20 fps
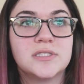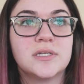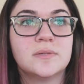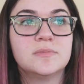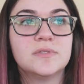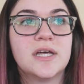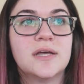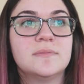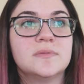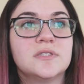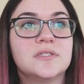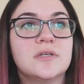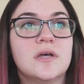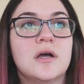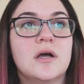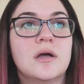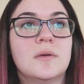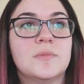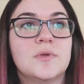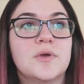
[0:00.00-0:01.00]
Sometimes
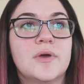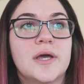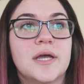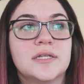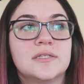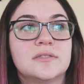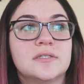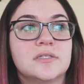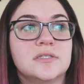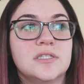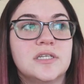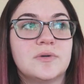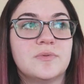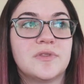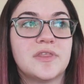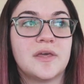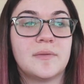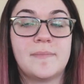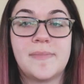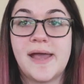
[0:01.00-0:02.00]
you had to deal
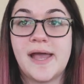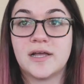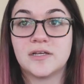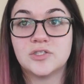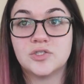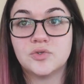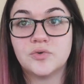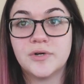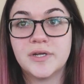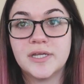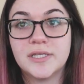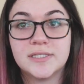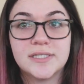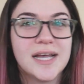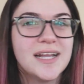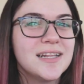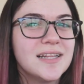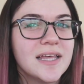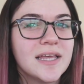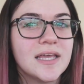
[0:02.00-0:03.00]
with like backstory. It's
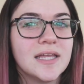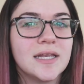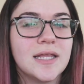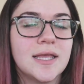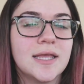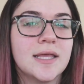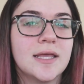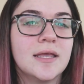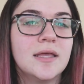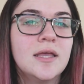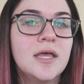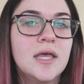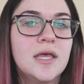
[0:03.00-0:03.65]
kind of like in It.